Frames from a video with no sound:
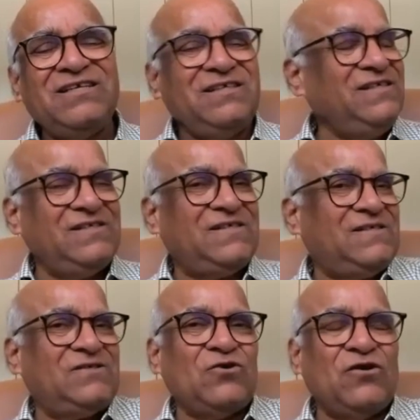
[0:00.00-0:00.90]

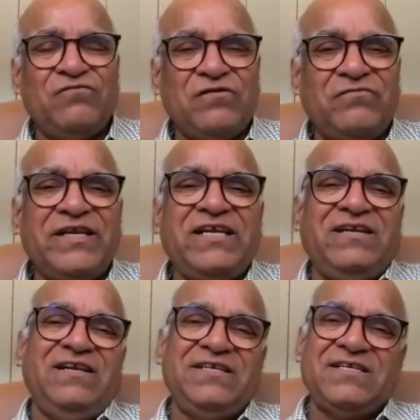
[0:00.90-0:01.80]
is of a very
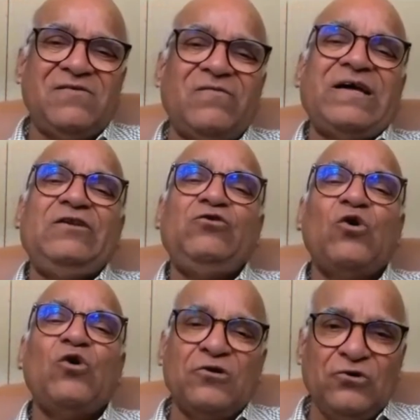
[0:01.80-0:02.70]
little value
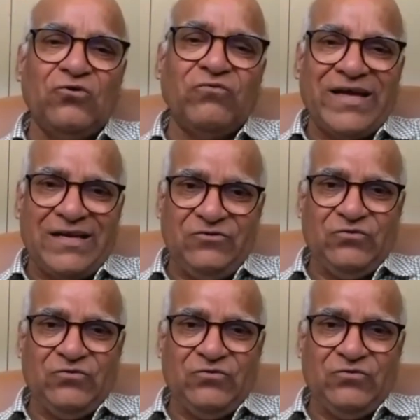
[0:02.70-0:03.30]
or no value,